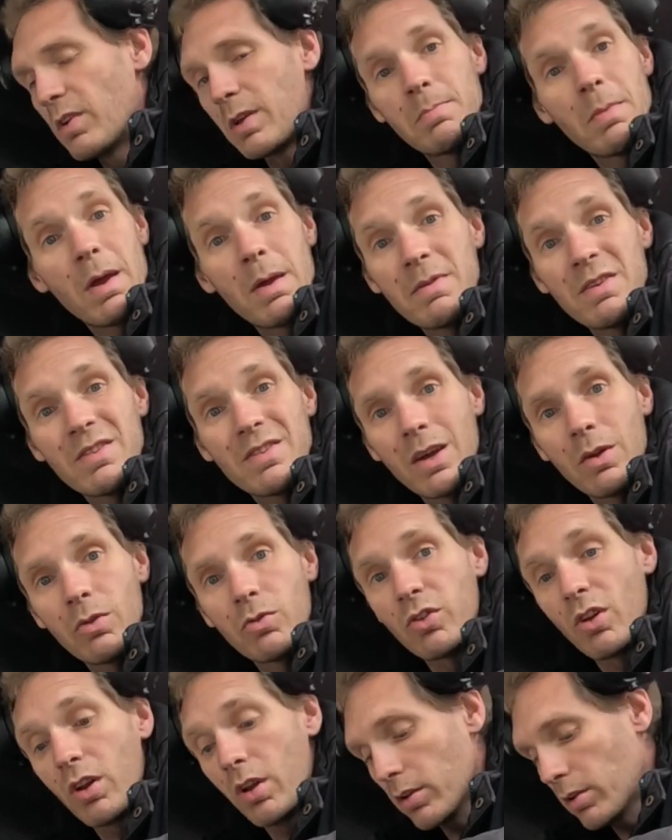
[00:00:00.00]
maybe
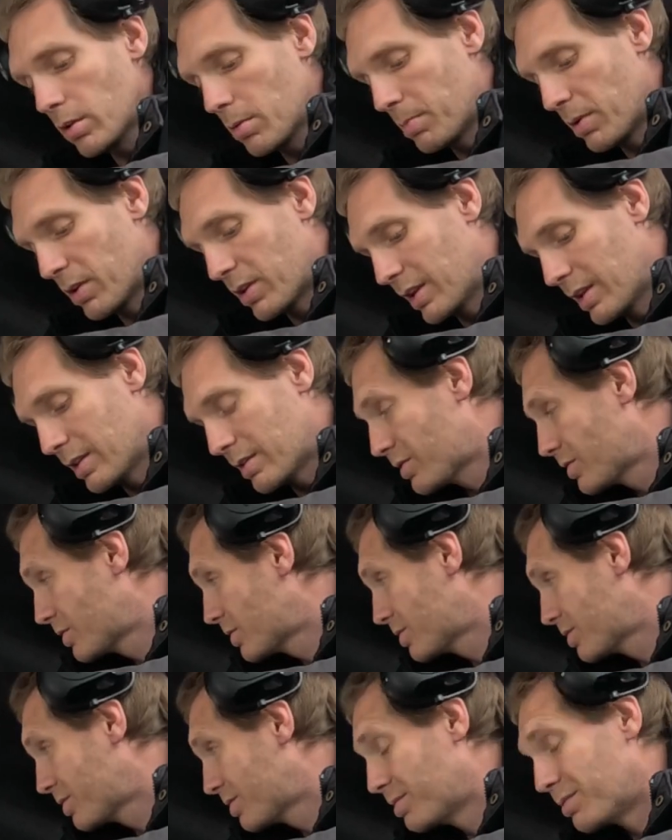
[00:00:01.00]
sounds a lot, but
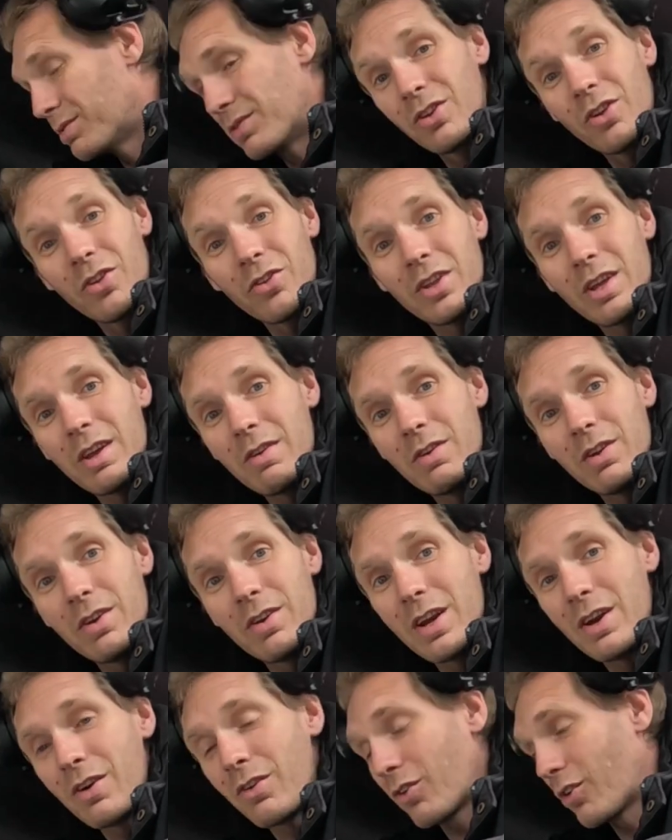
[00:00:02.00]
it's not
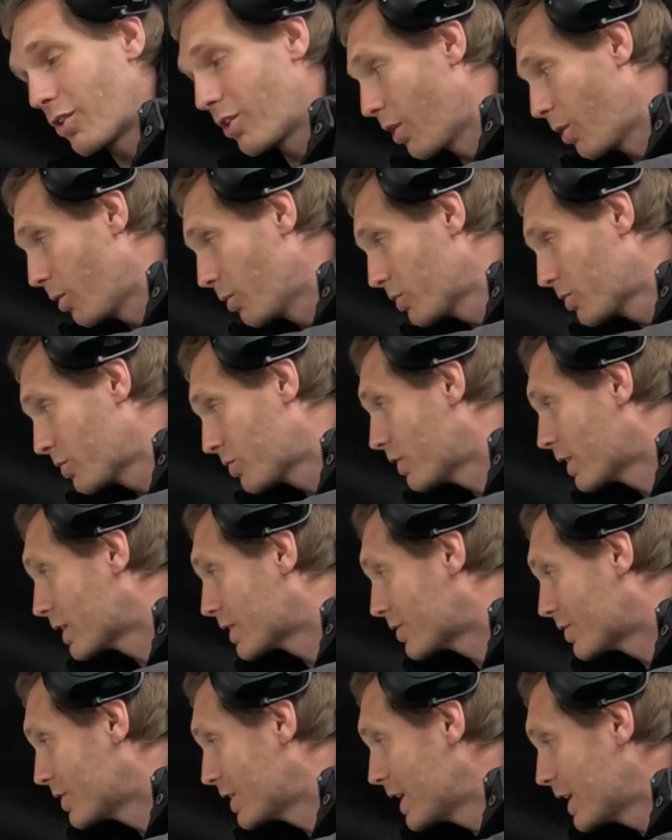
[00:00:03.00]
even near close
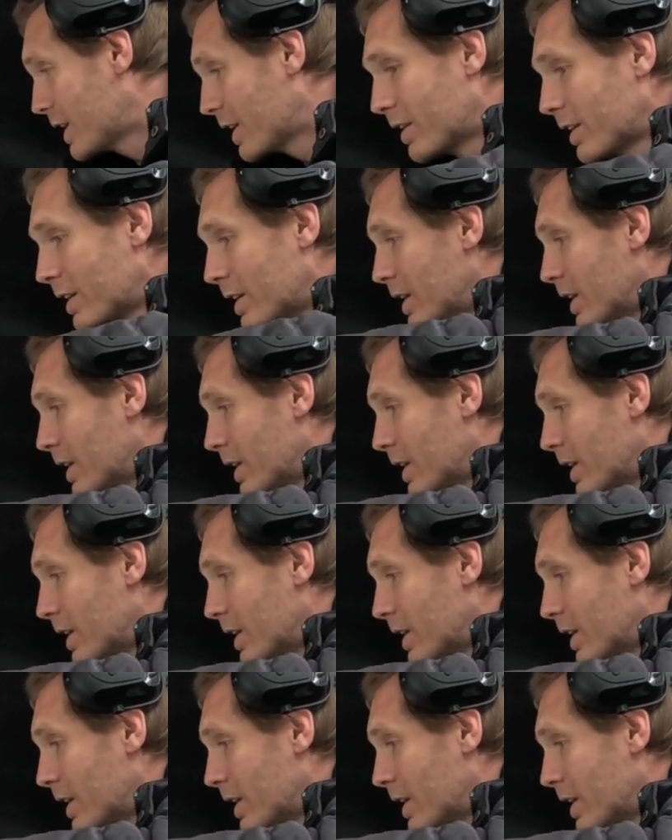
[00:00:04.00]
that's needed.